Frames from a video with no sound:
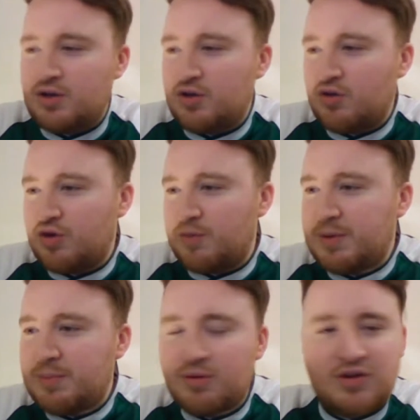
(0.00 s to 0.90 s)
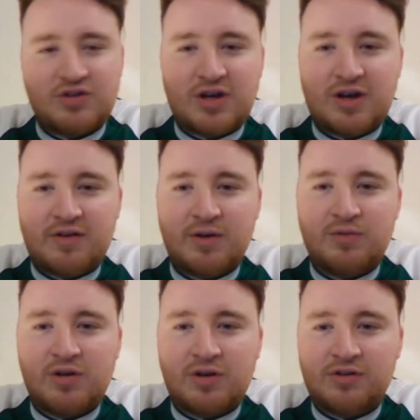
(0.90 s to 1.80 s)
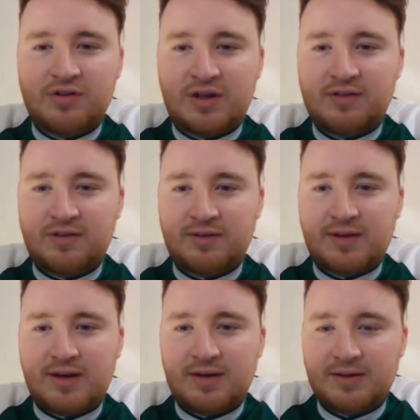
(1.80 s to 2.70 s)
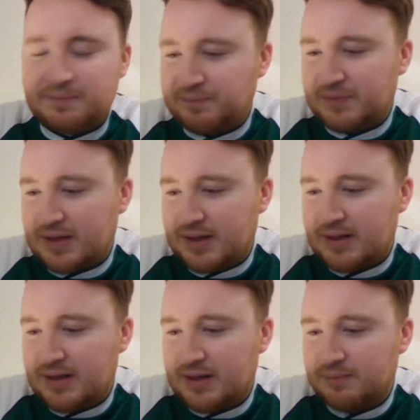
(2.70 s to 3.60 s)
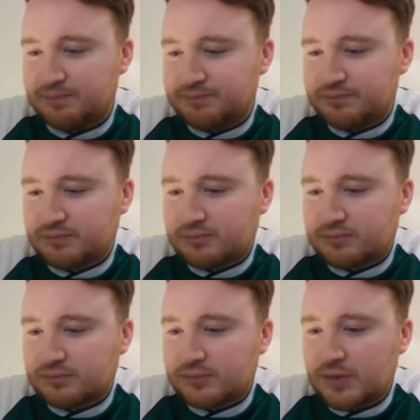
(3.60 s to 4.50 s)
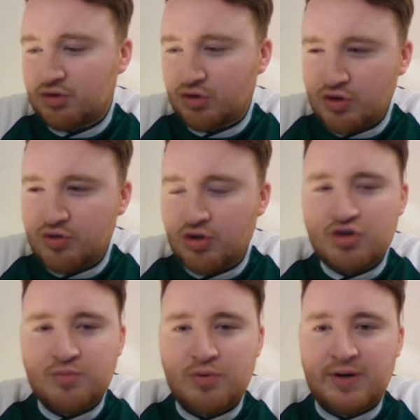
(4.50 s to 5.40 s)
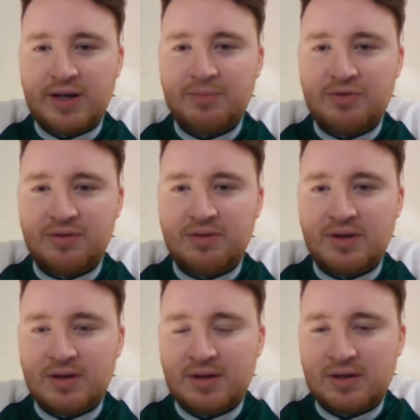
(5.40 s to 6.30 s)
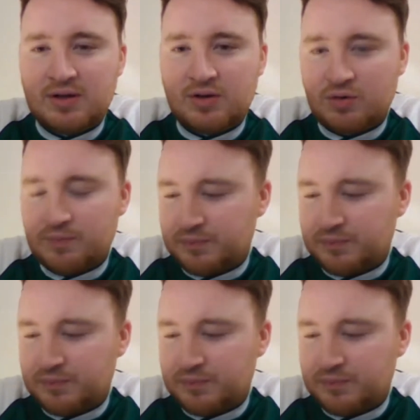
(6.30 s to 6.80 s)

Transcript: you know, the people that sit around us, things like that can um it's a good good sport Hibs and you Aye. know